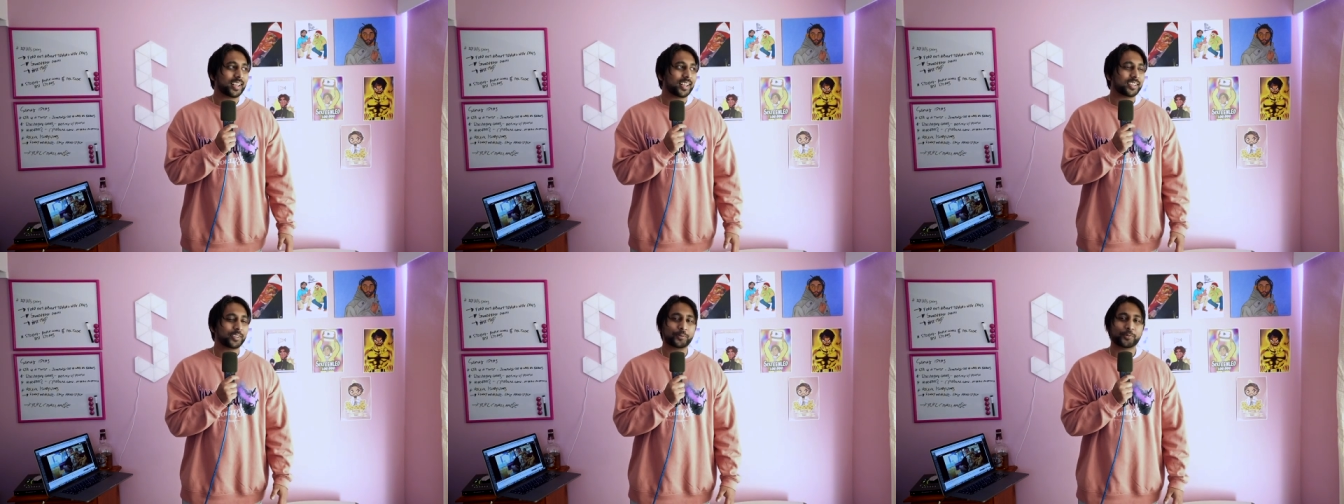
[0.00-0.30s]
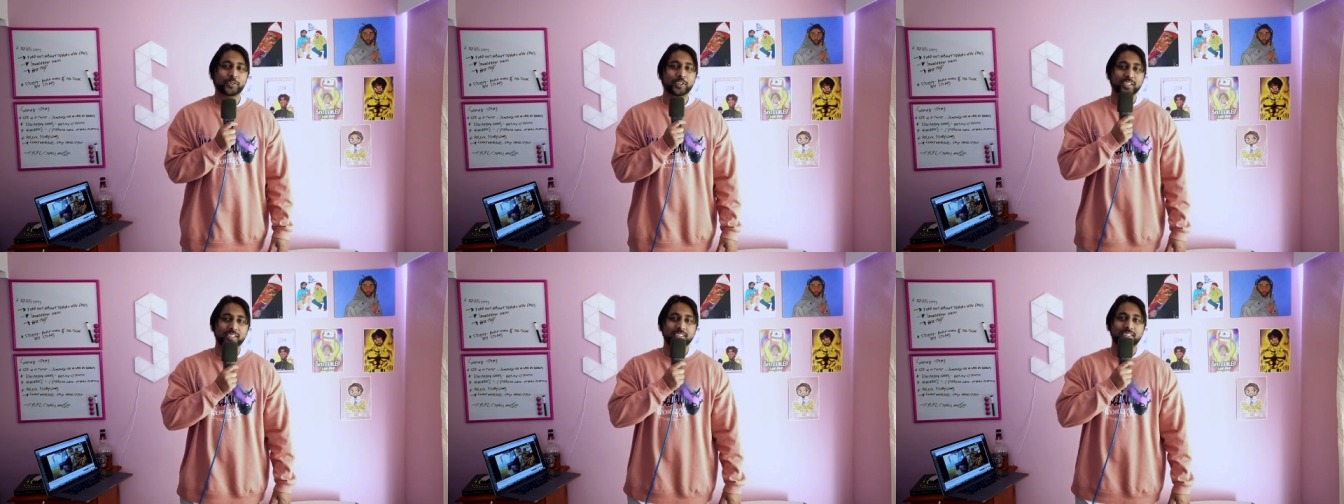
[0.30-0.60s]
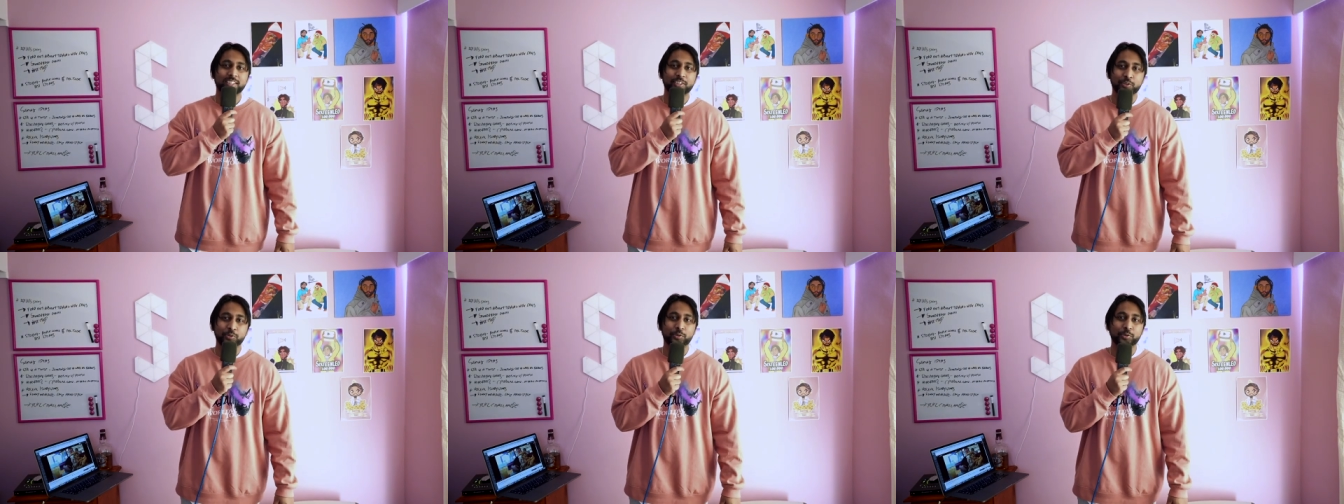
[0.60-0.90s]
and the first
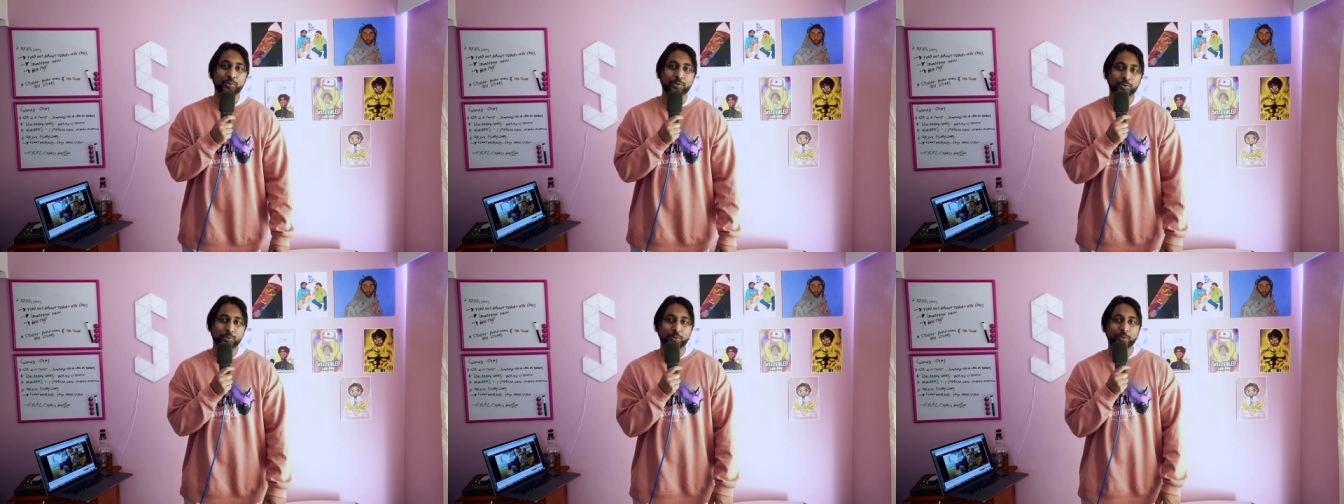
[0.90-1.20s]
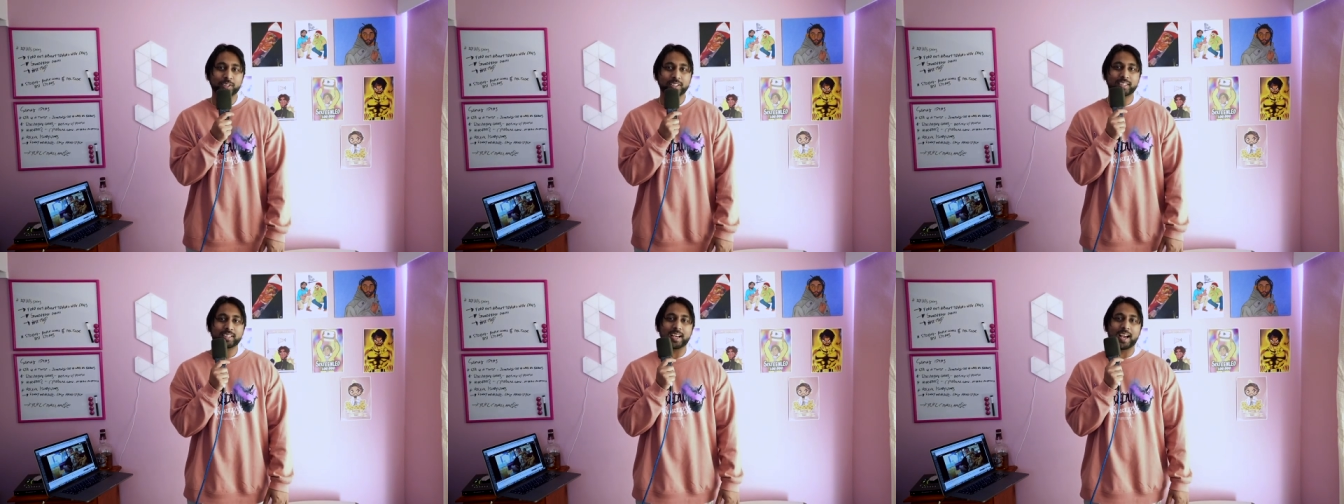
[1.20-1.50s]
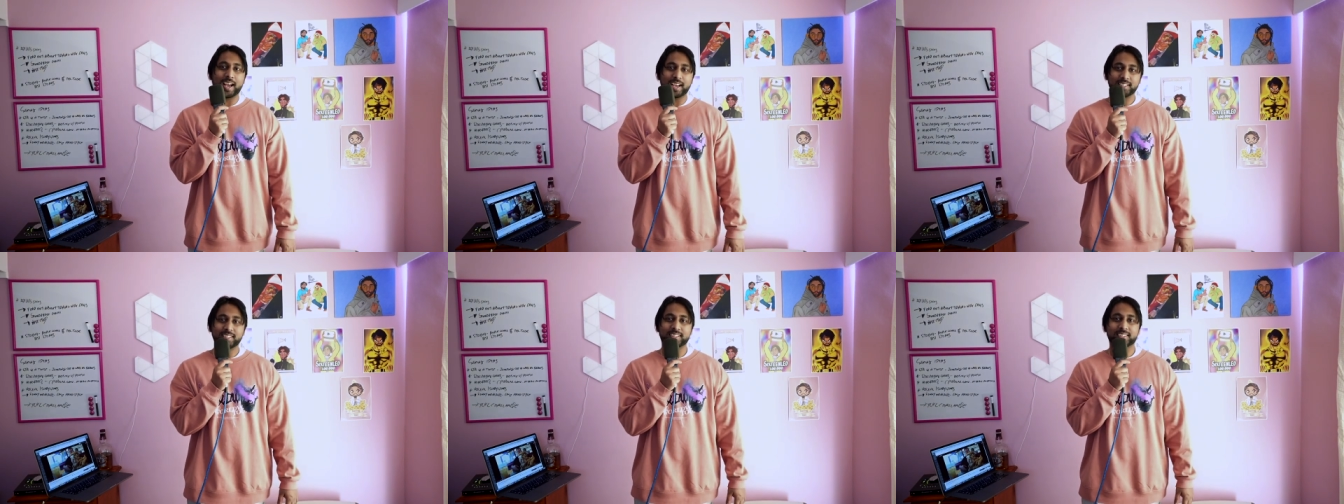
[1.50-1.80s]
thing you do is order an
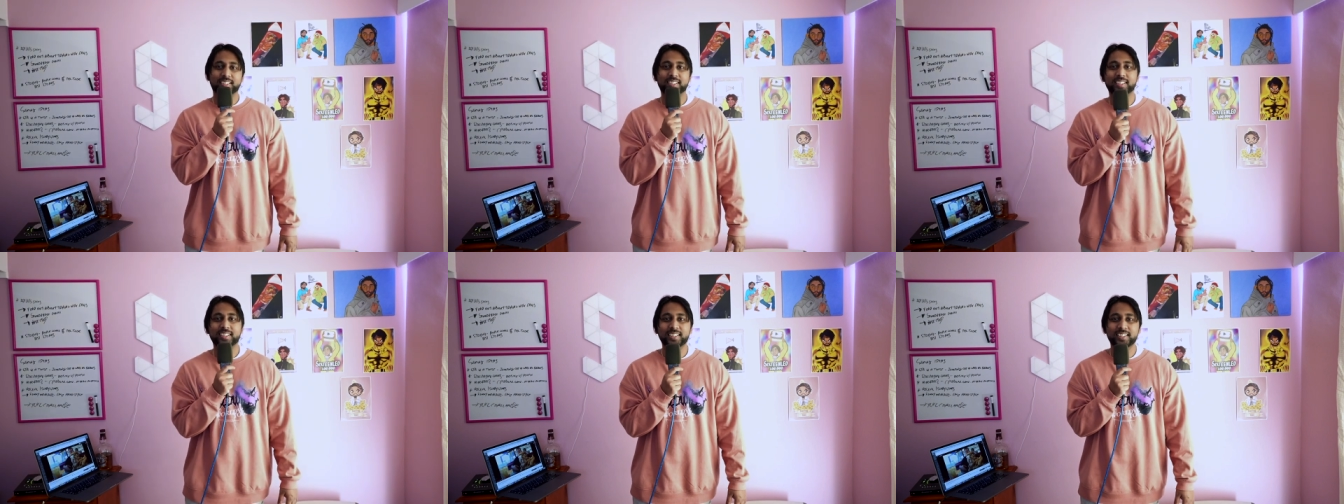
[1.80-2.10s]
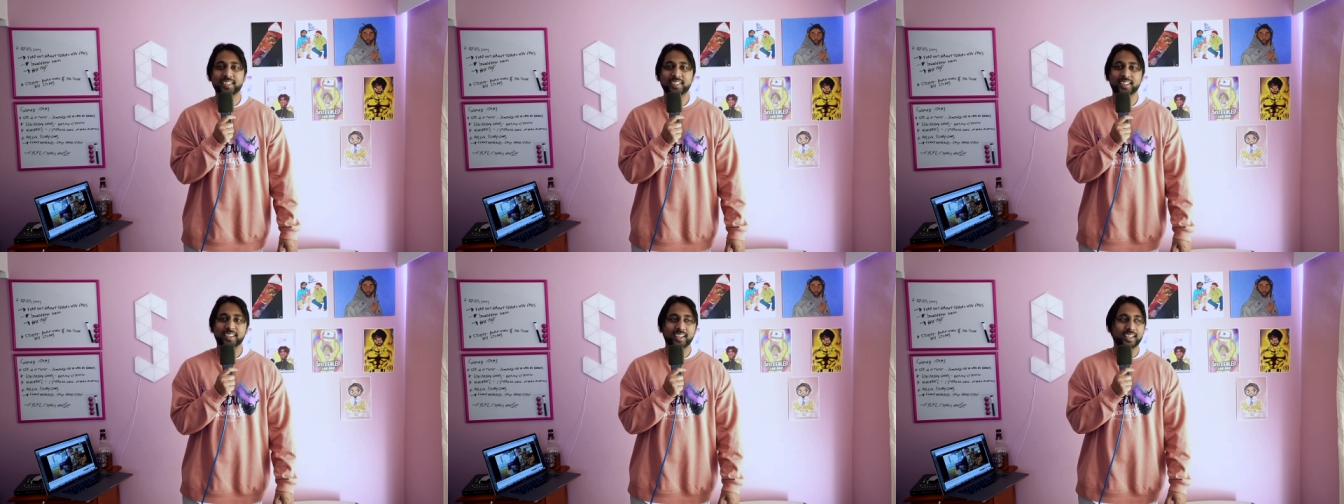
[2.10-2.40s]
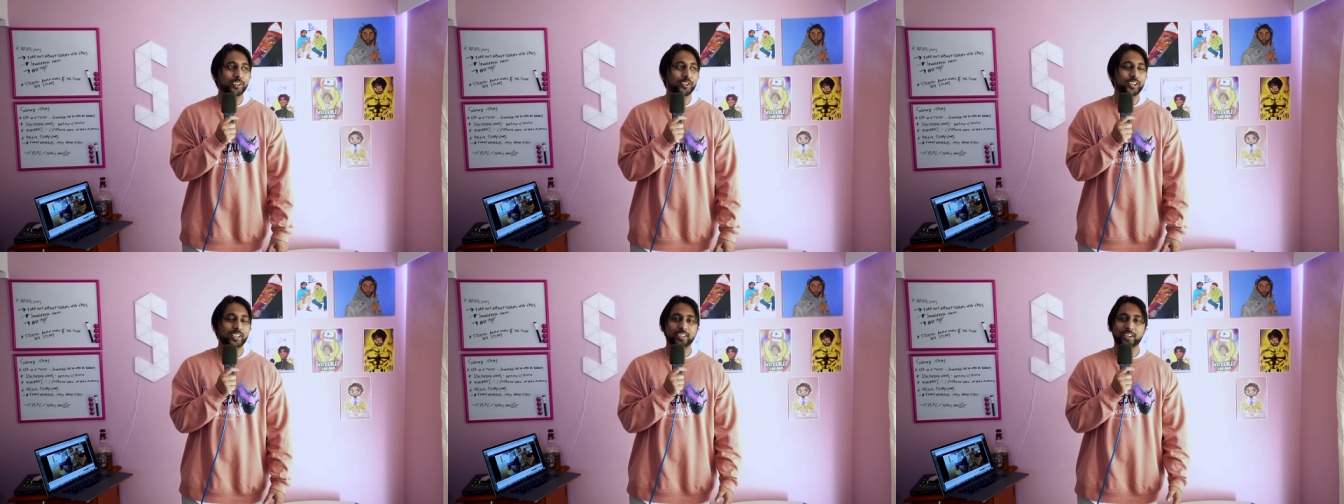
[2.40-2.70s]
iced tea
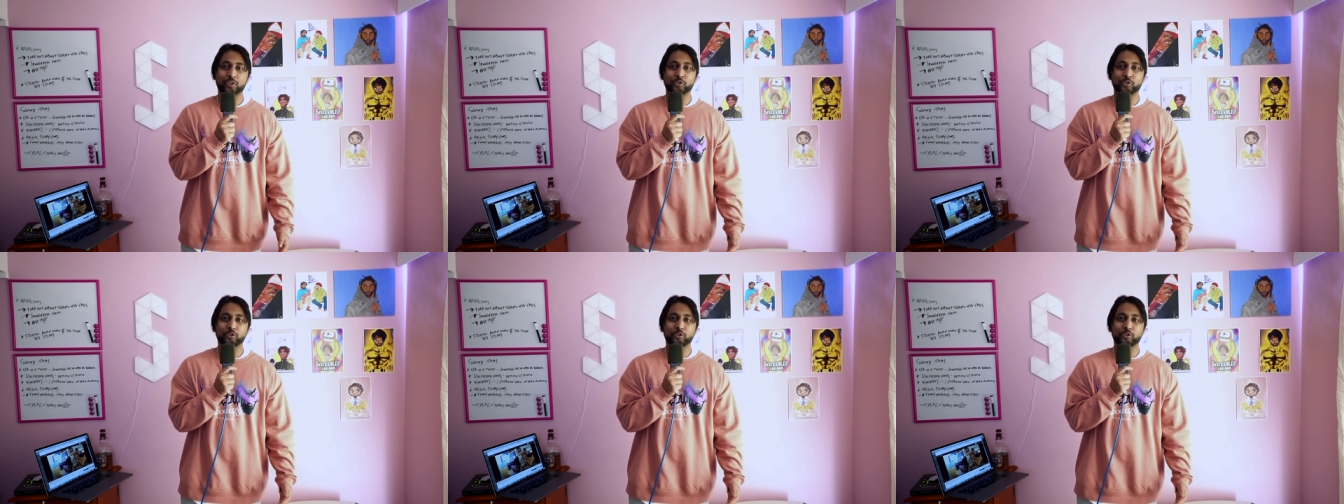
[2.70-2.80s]
and